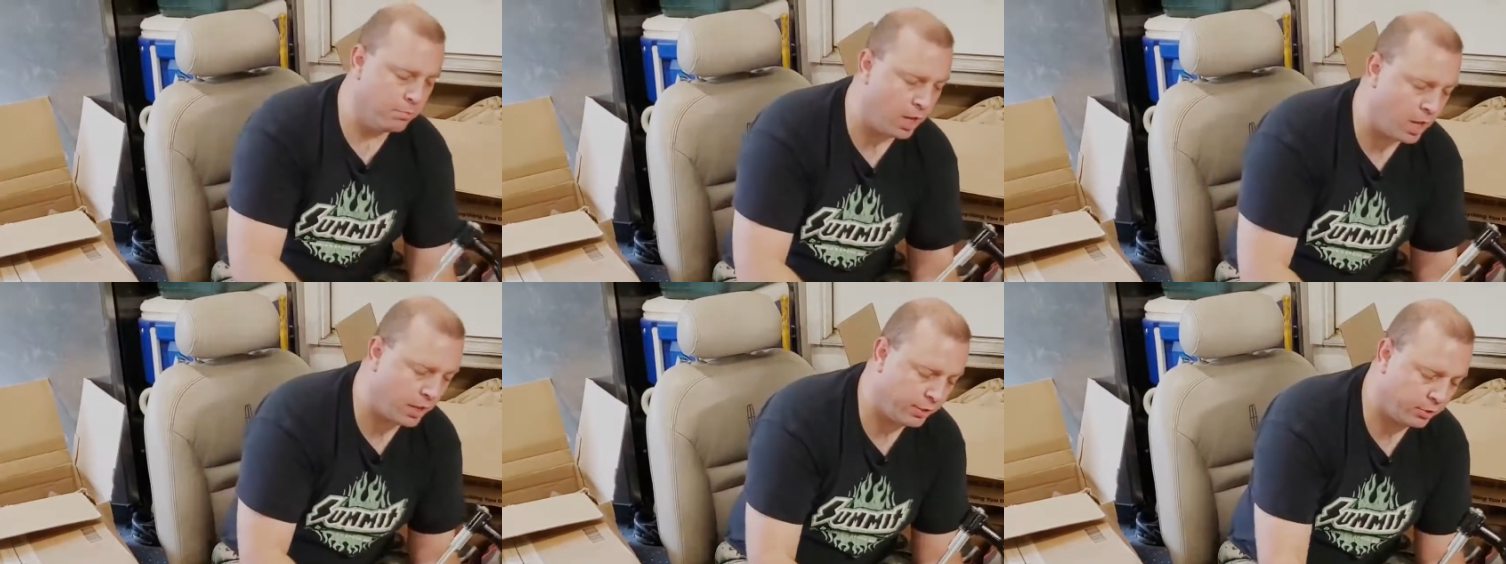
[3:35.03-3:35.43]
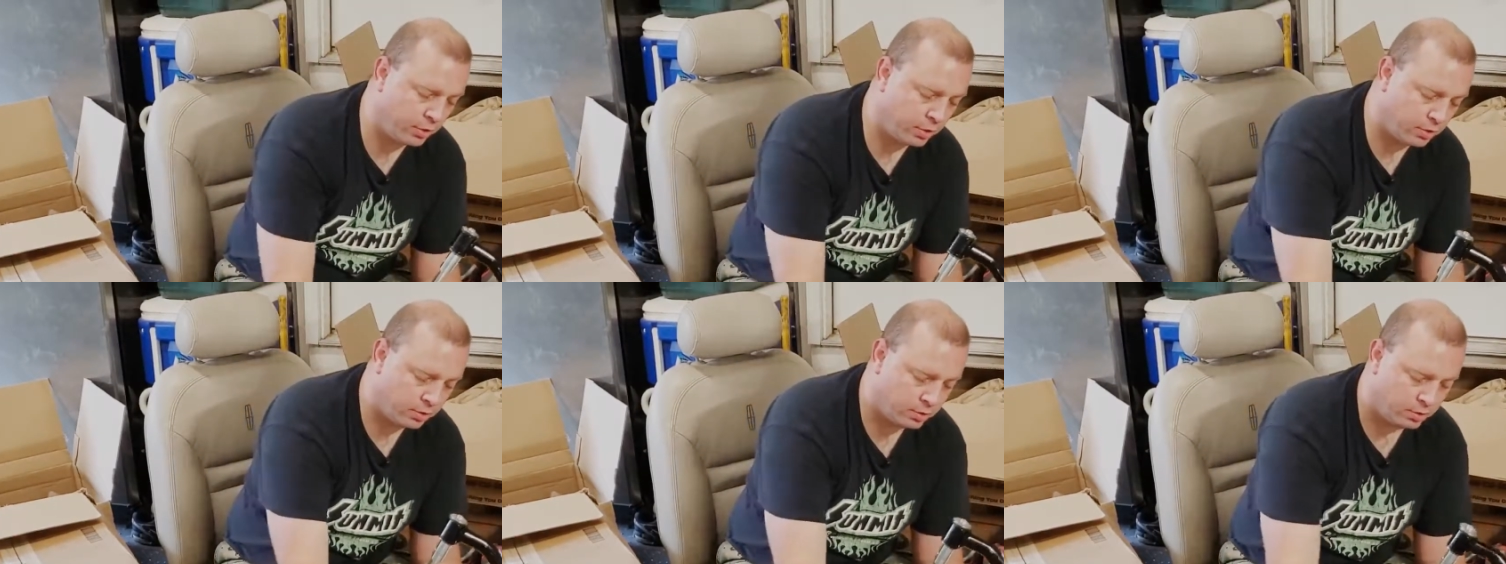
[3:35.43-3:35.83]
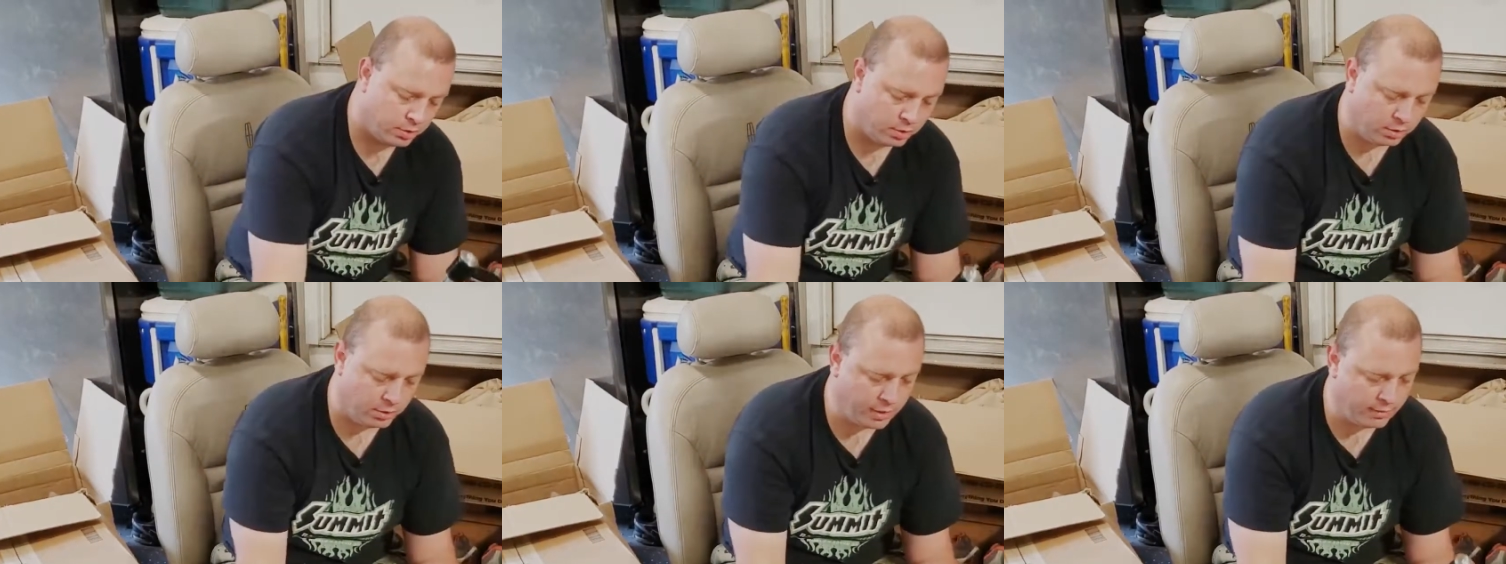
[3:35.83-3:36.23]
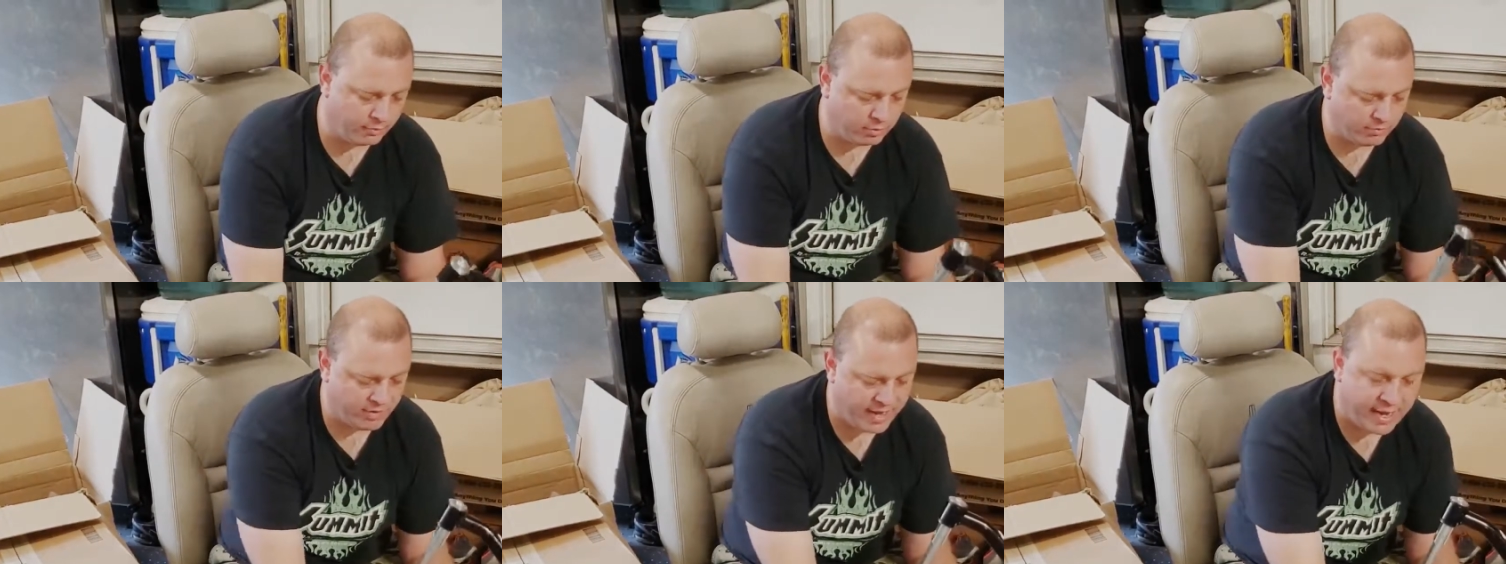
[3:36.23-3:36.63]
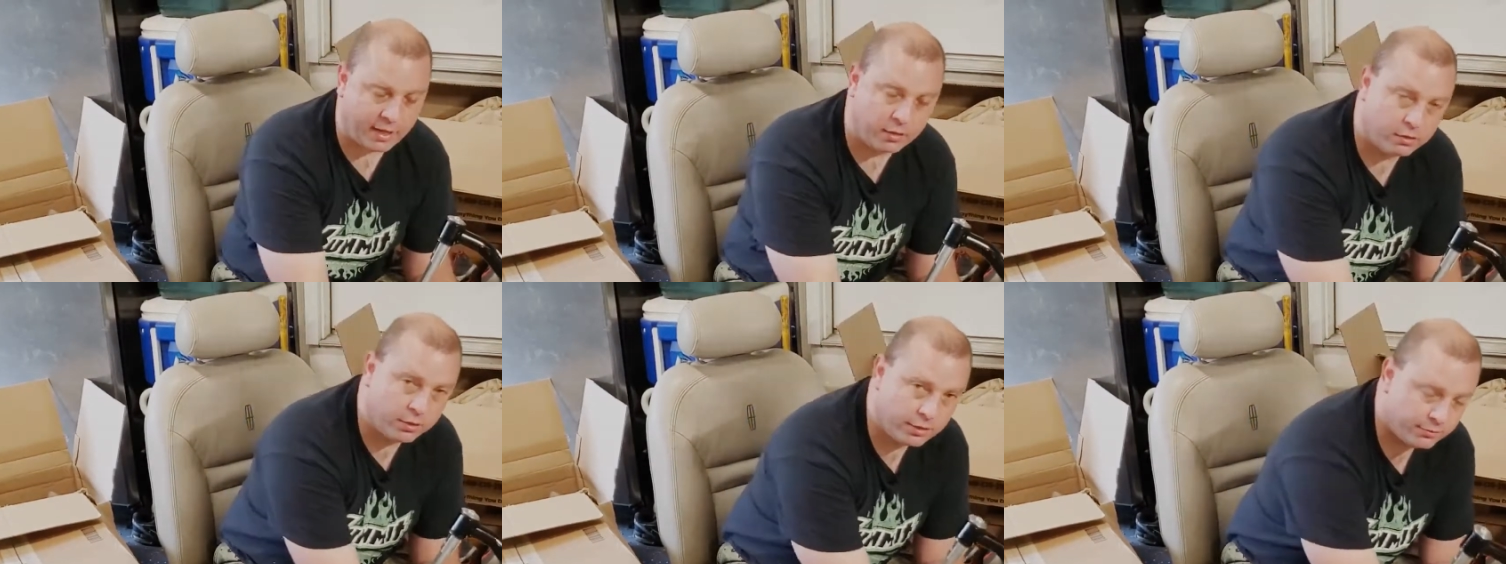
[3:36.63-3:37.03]
modern level of
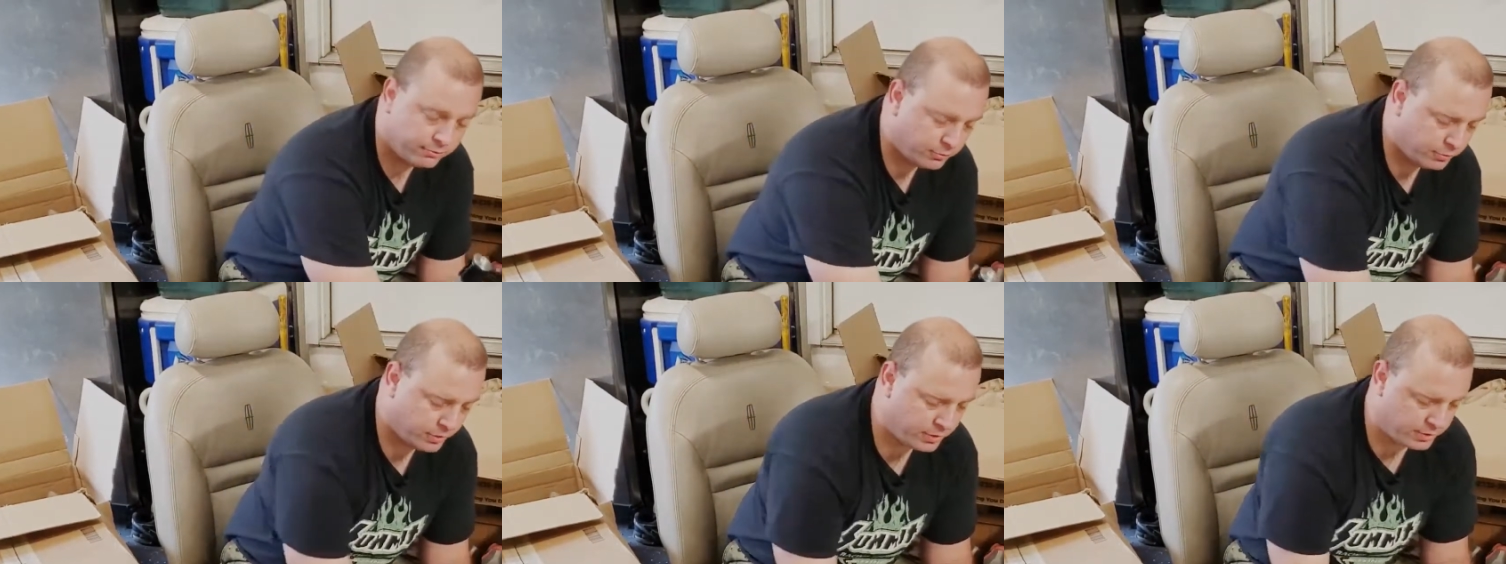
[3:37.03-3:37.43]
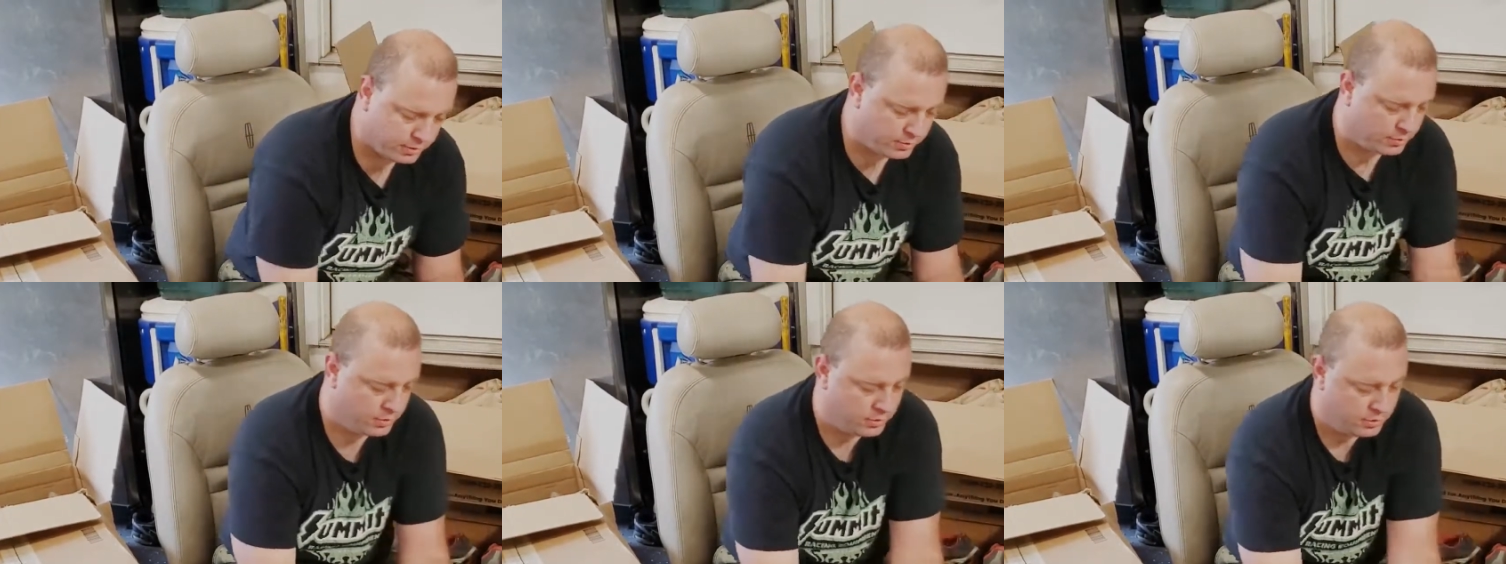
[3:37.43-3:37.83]
handling for the